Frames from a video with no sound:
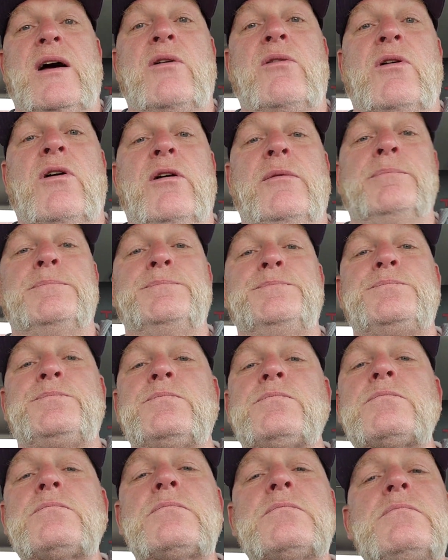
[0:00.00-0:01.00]
count on
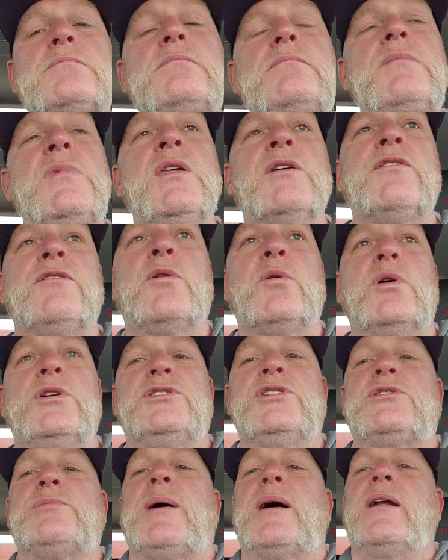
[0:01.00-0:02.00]
for
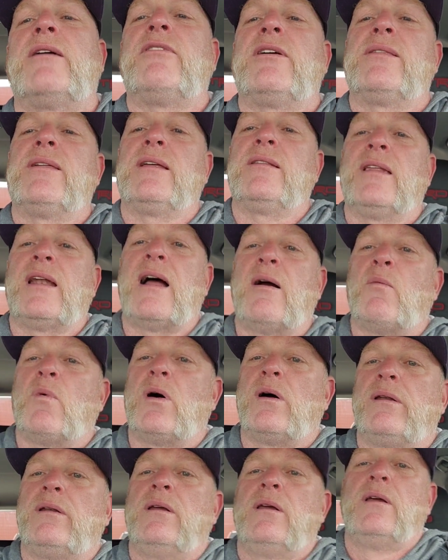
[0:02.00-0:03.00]
just about everything that I
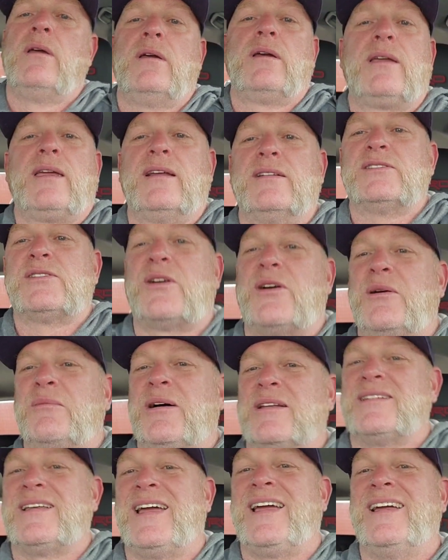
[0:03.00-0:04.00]
want. And sorry
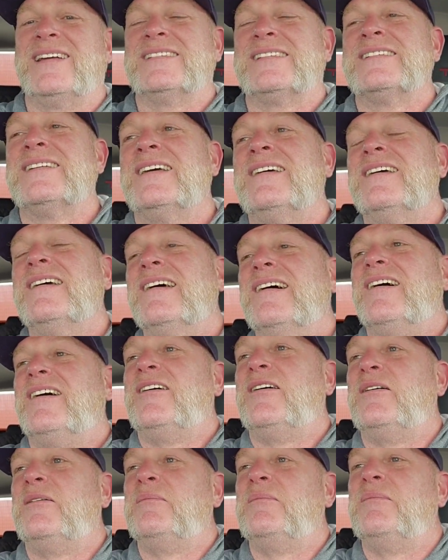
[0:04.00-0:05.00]
about the hands.
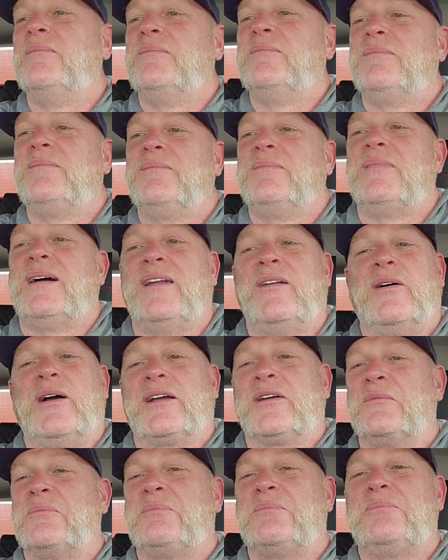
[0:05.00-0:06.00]
I know
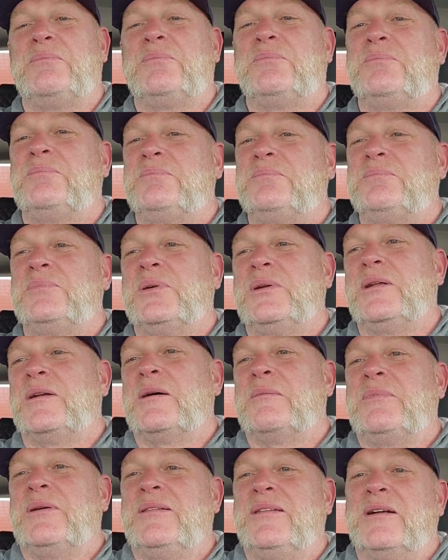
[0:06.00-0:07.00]
I could put it
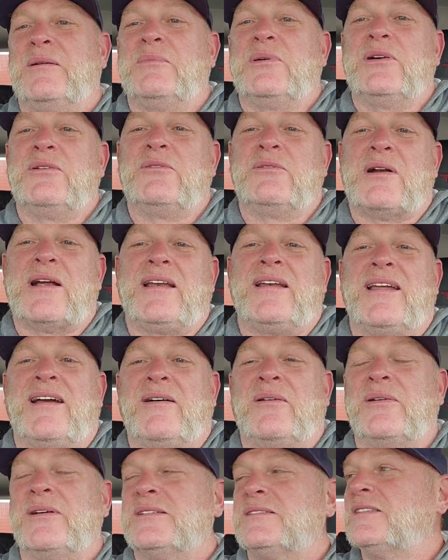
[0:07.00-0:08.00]
up in there, but right
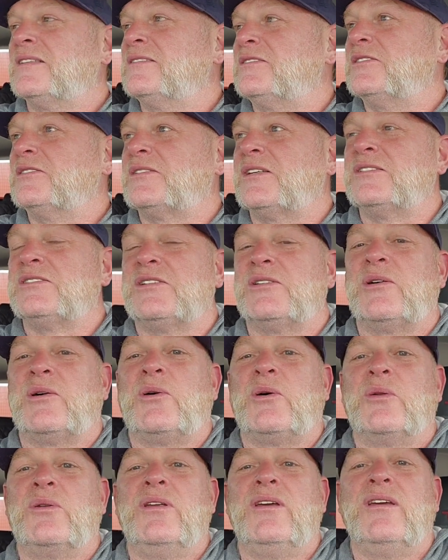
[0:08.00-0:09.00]
now it's just easier to
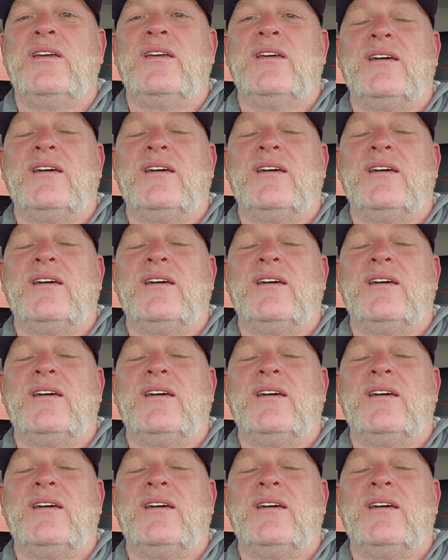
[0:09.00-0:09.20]
hold.